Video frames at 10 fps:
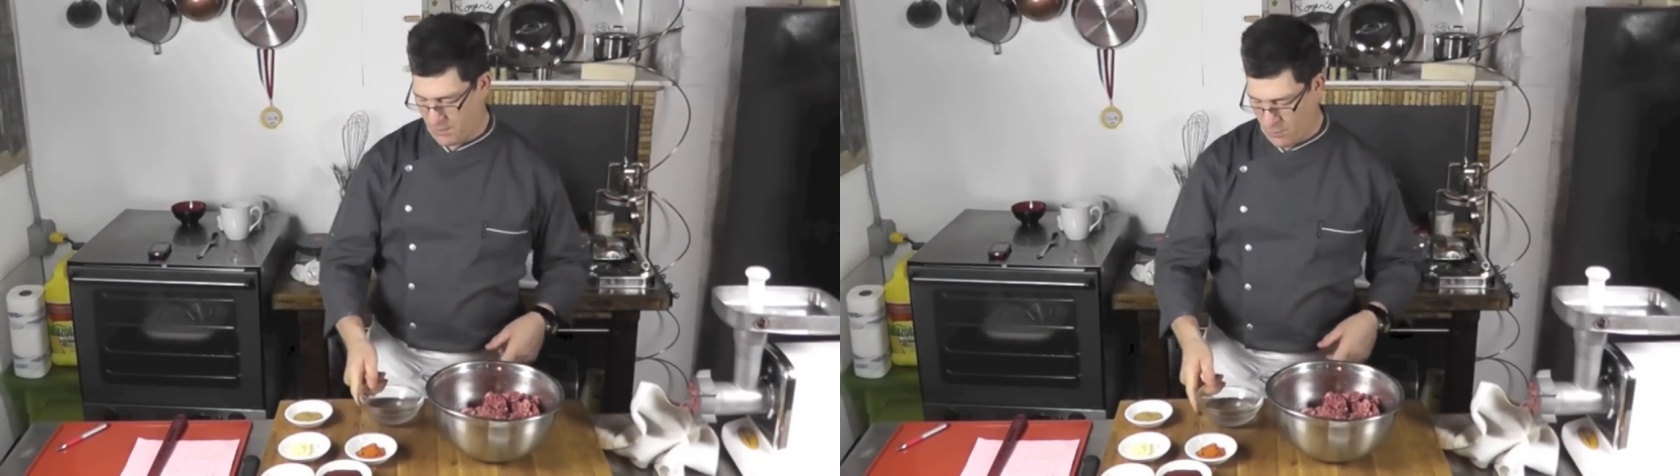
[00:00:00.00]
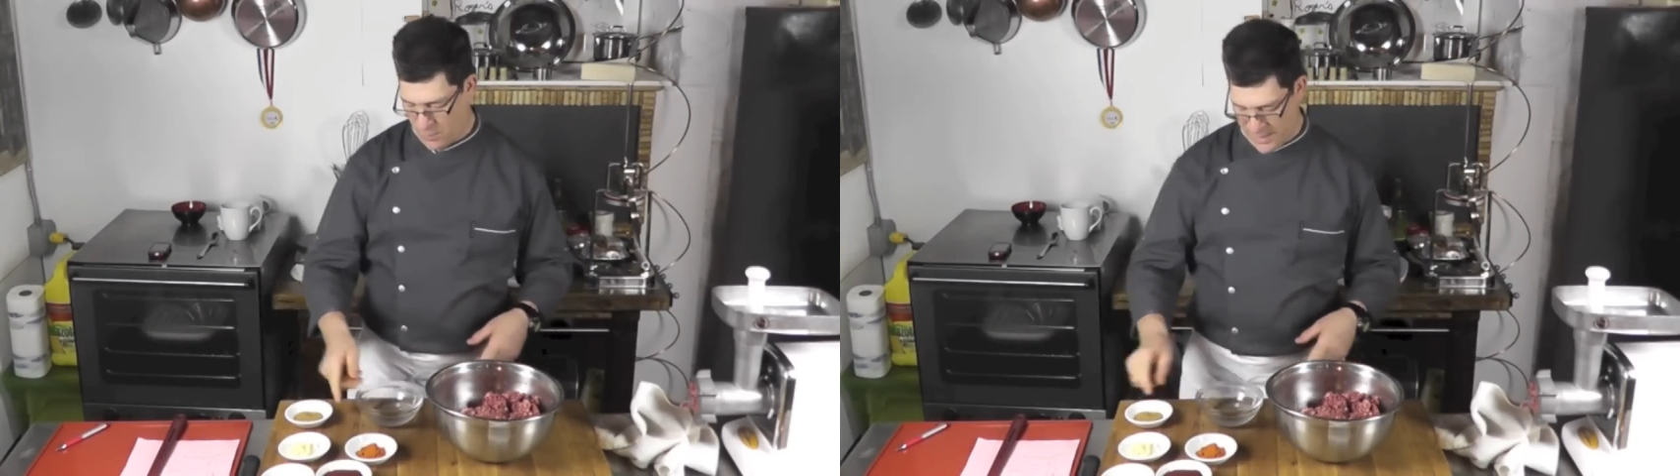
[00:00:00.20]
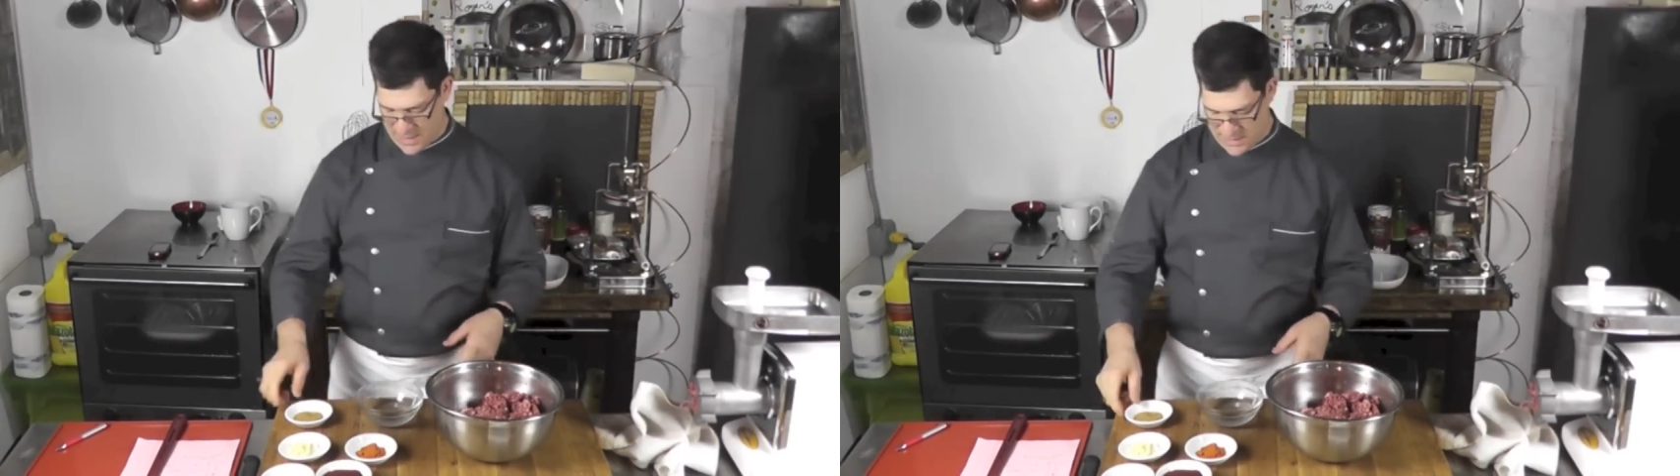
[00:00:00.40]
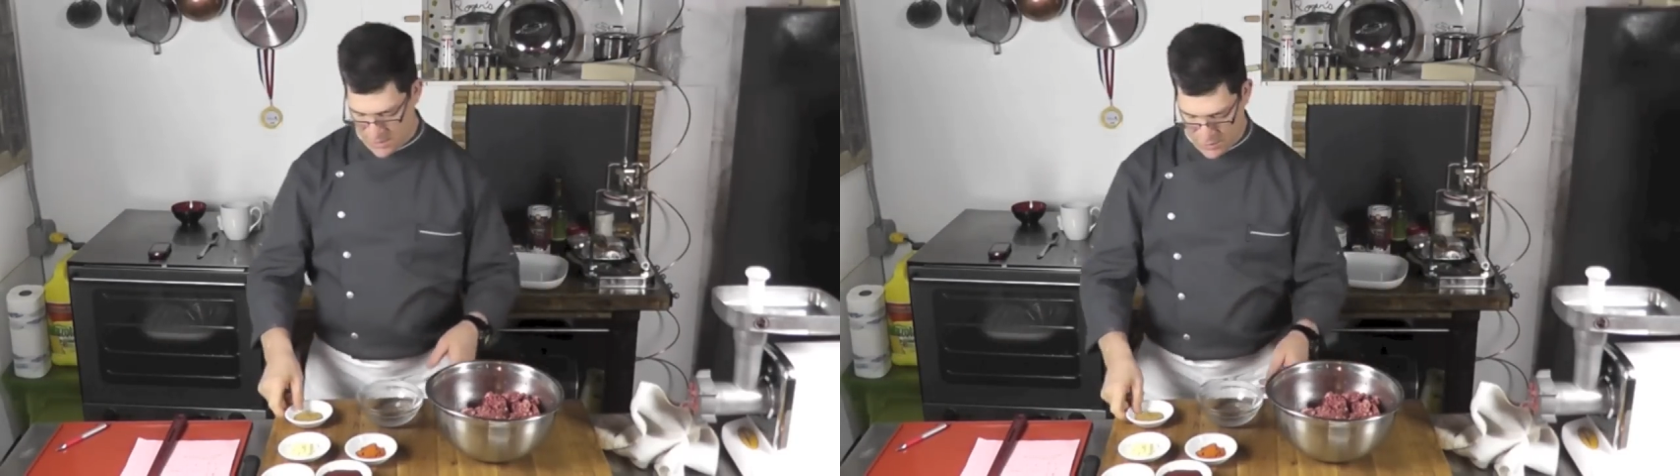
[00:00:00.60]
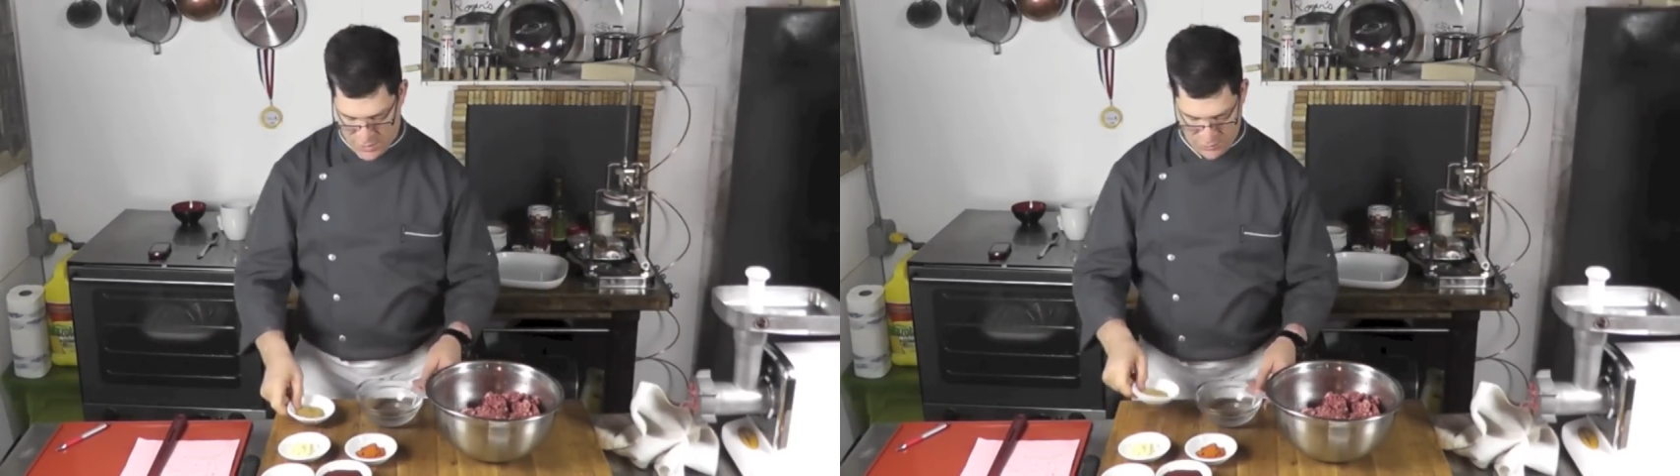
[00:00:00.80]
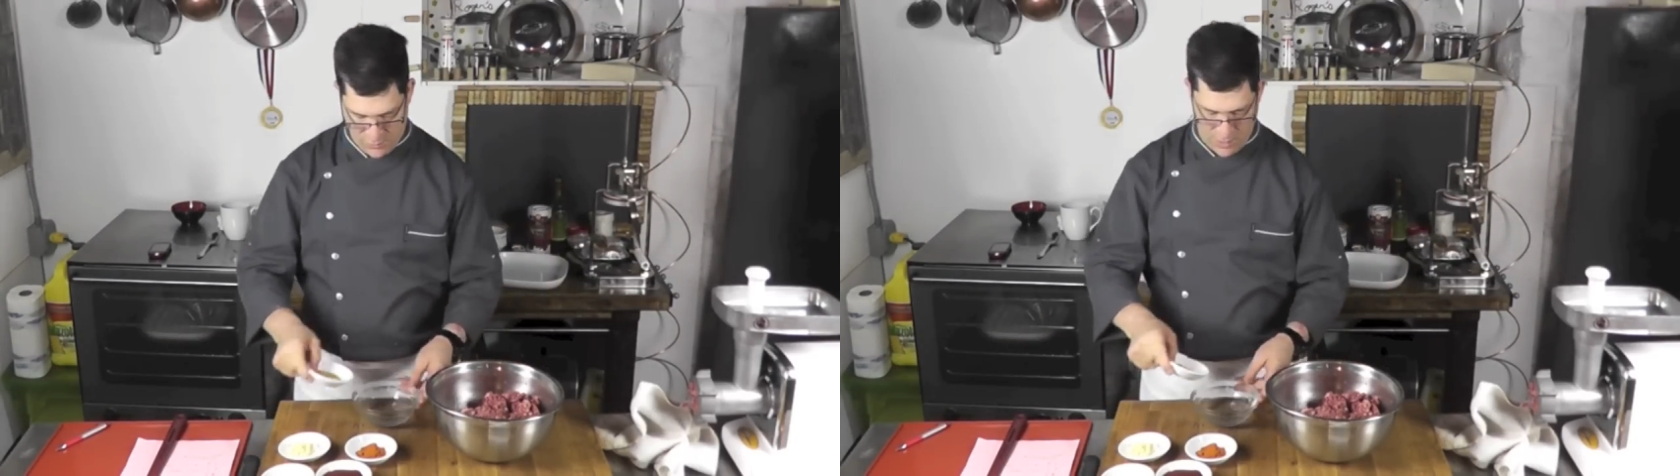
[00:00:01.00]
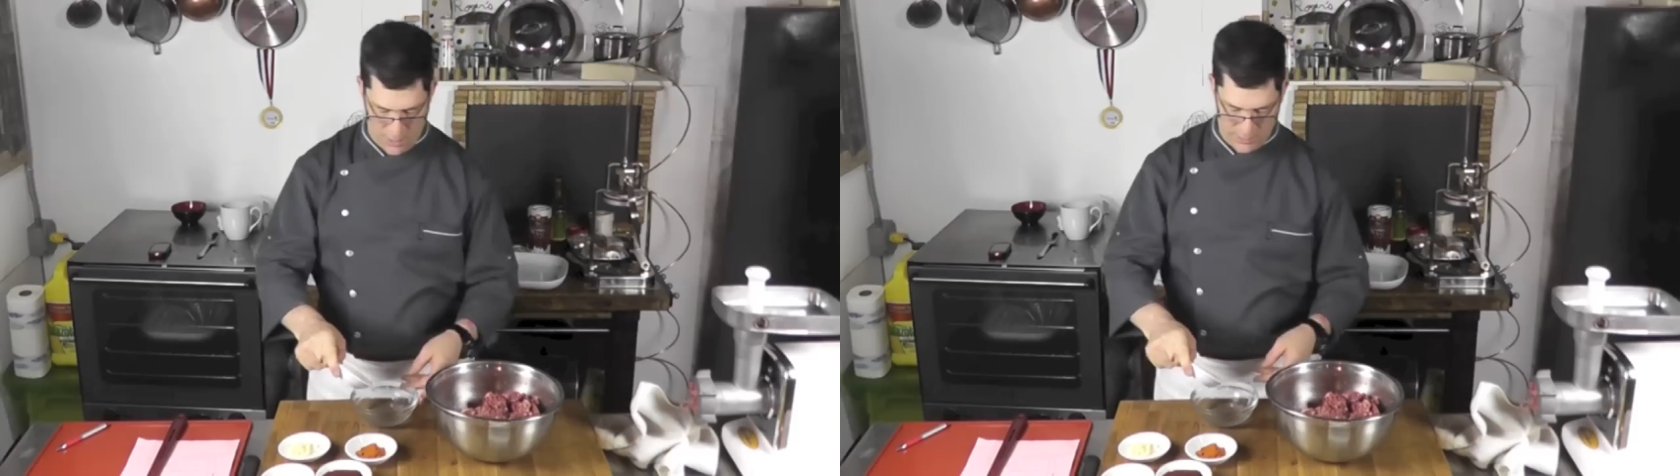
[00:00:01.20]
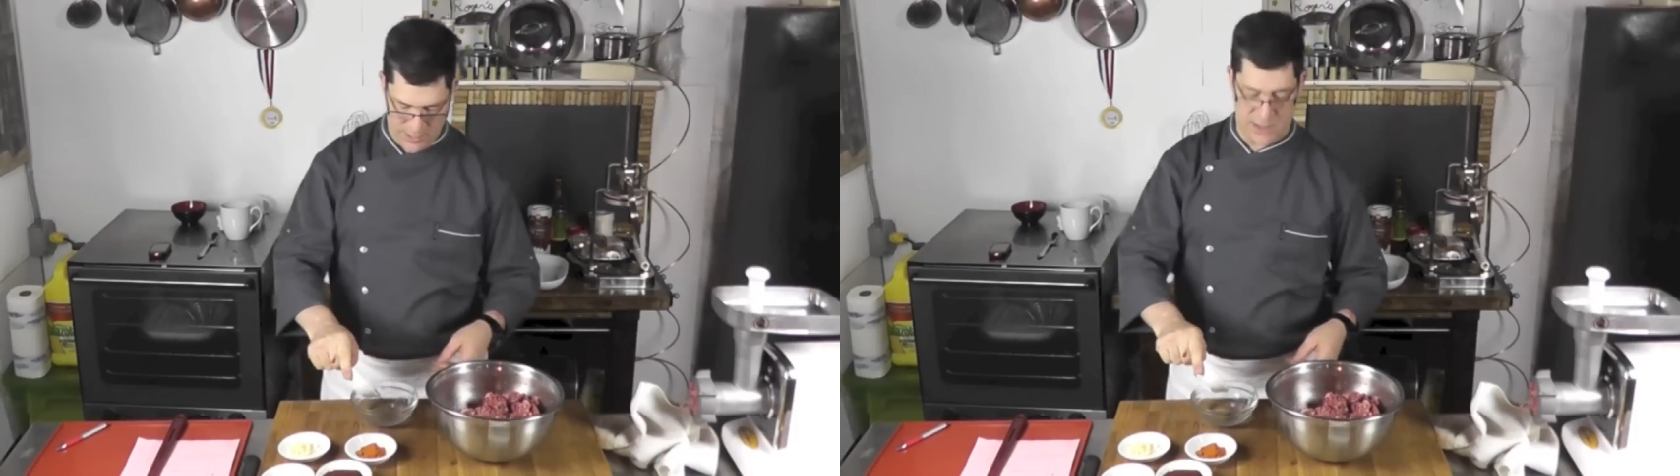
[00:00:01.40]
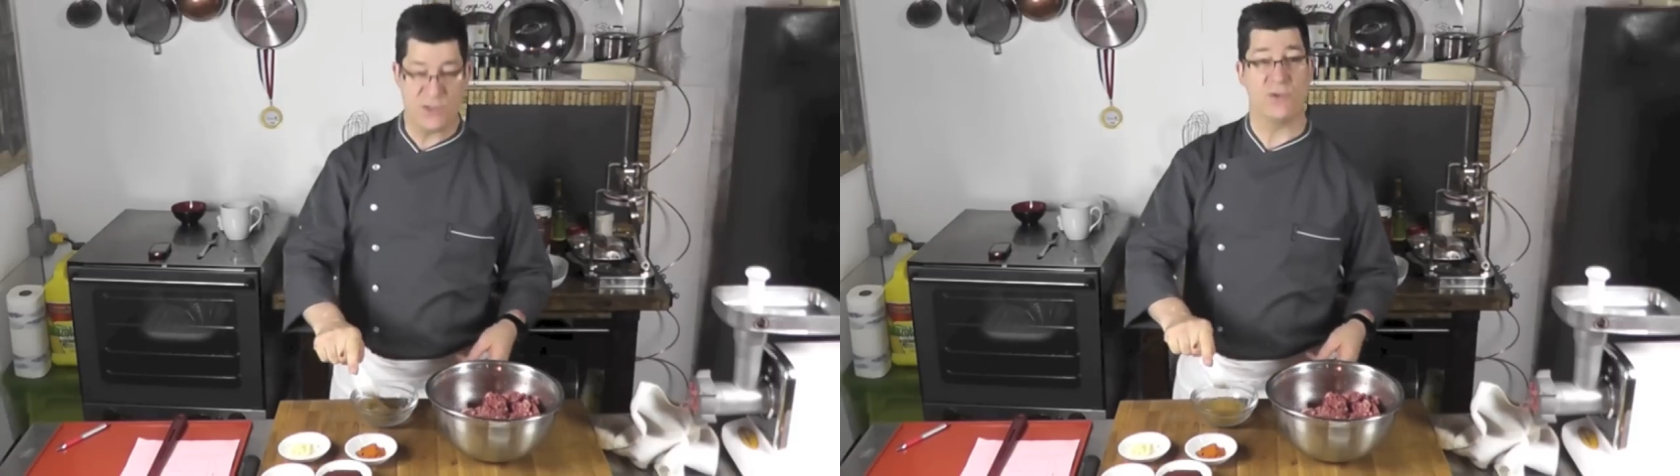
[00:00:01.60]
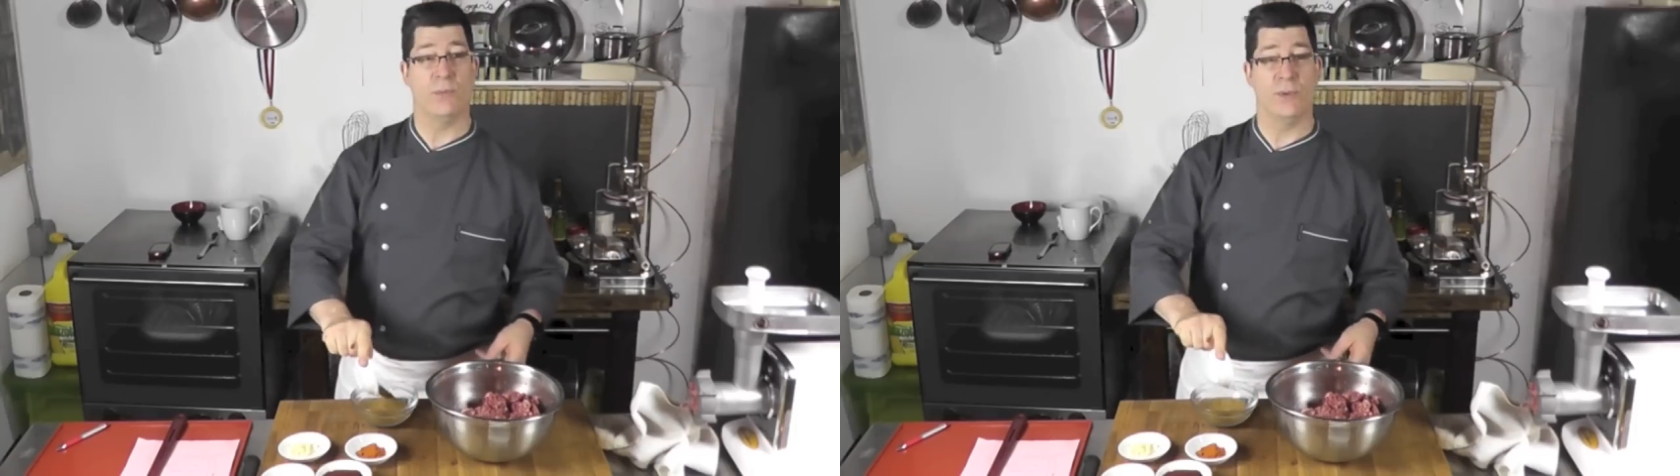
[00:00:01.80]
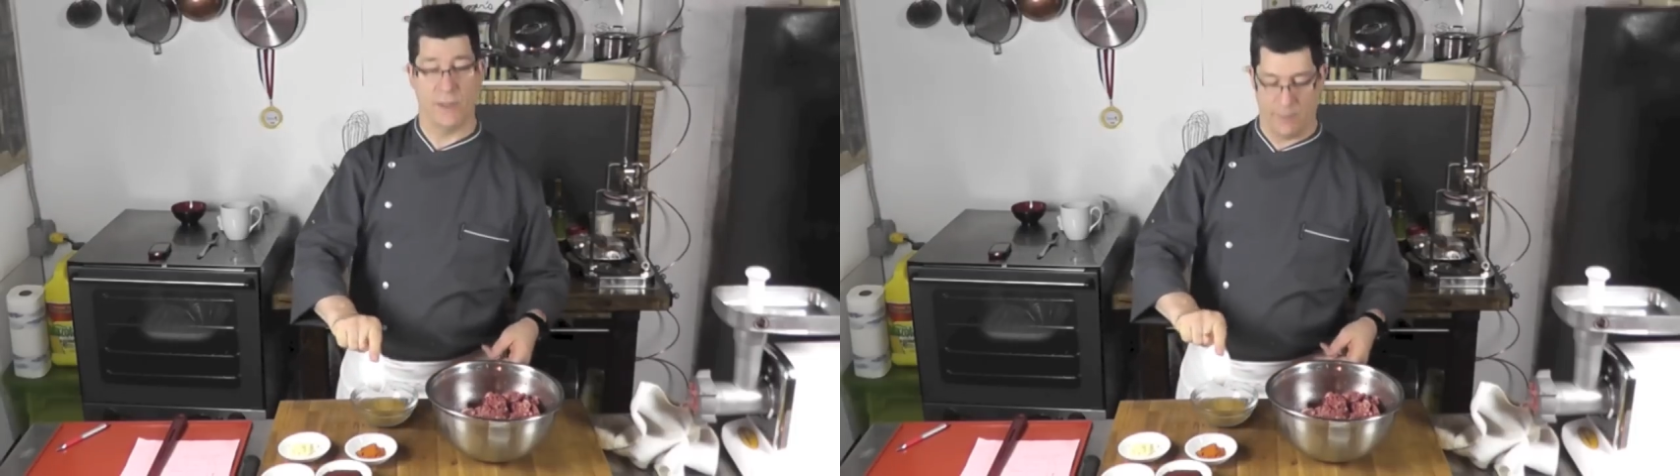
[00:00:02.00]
more easier to distribute